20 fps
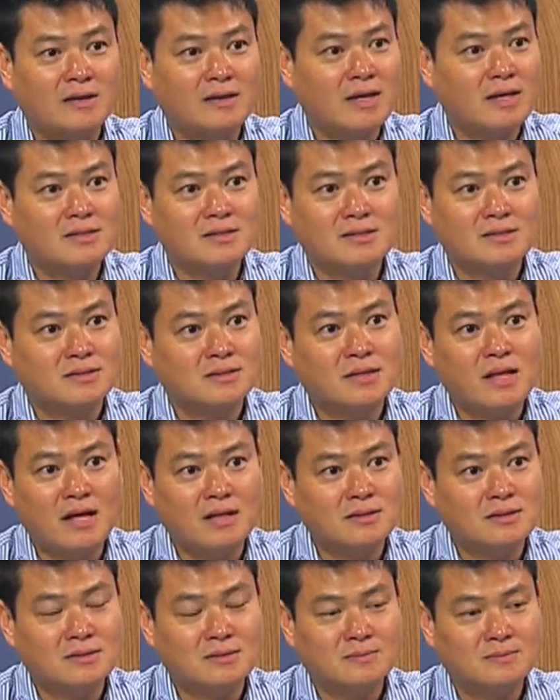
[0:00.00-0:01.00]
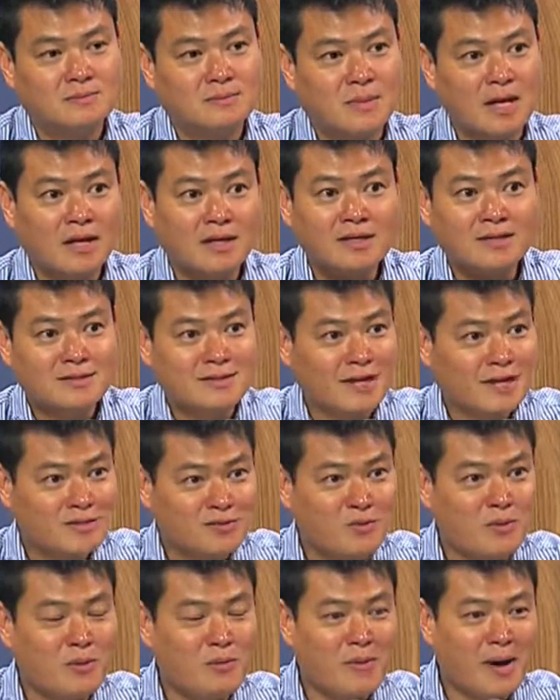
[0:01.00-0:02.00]
That's at least
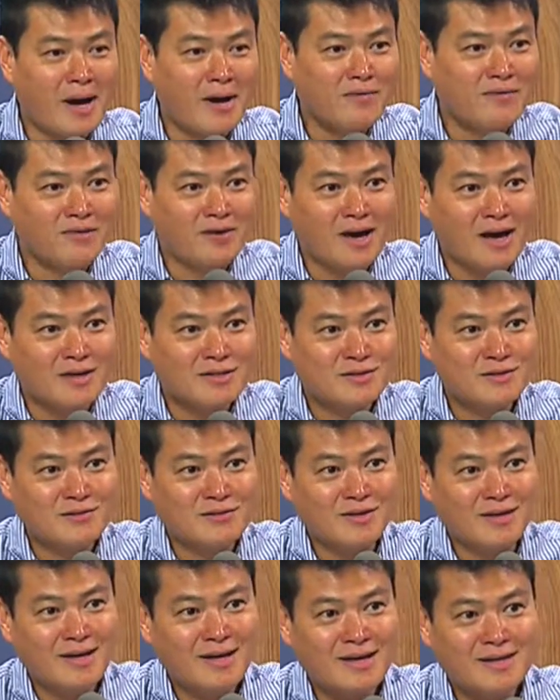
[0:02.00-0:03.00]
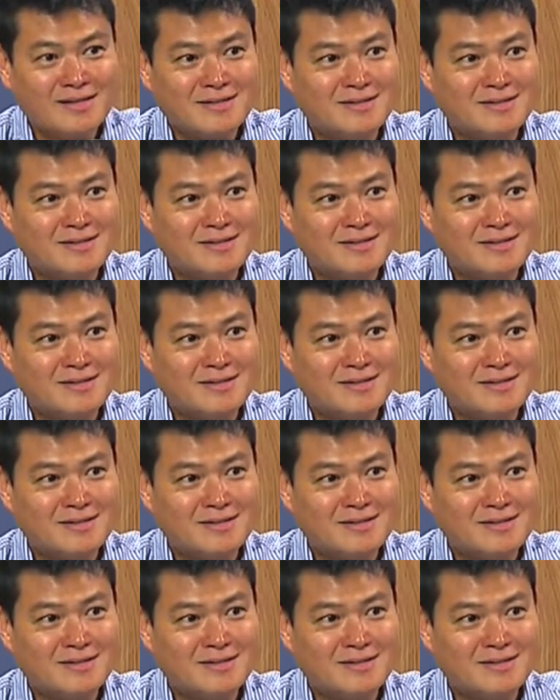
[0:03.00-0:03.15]
that's what my philosophy is.